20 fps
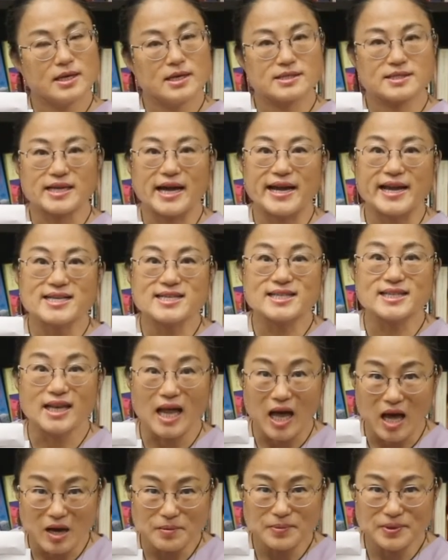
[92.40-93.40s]
science
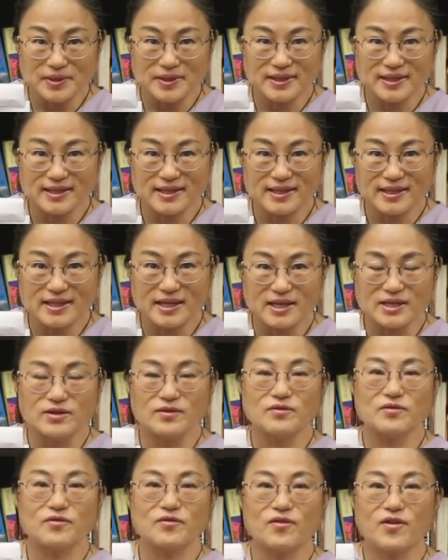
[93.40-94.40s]
lab, you
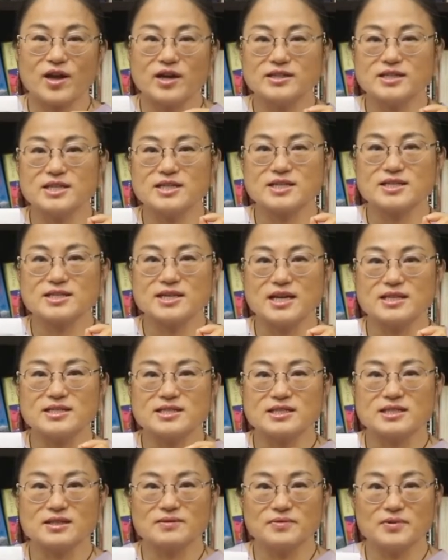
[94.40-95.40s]
know, very
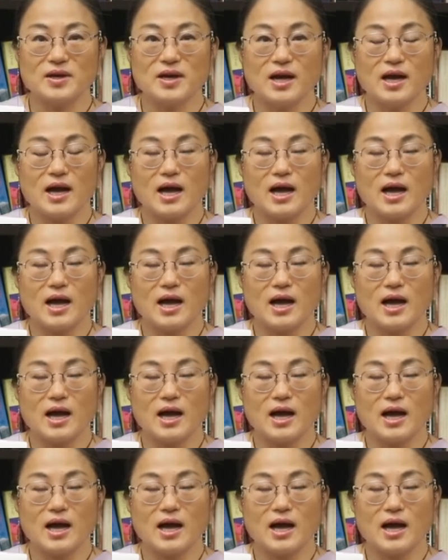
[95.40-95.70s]
sensitive